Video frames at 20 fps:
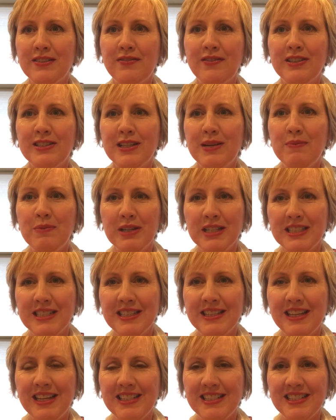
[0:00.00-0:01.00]
for some
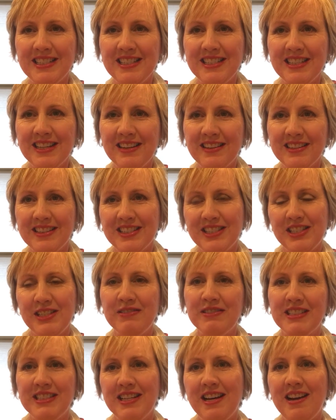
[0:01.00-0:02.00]
reason they didn't tell us she
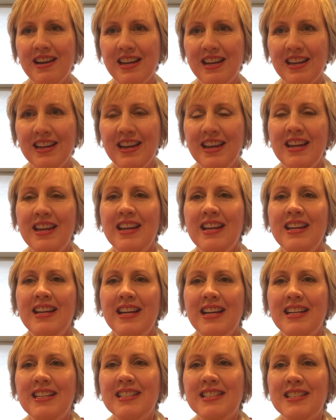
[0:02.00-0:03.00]
was dying.
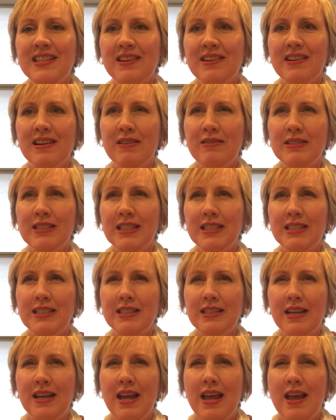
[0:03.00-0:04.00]
And so it was
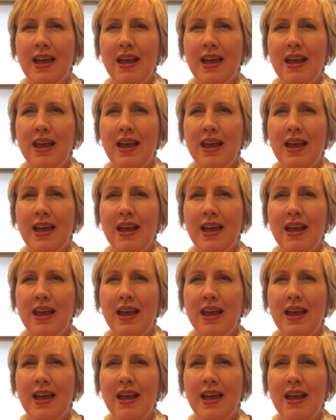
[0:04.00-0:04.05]
this,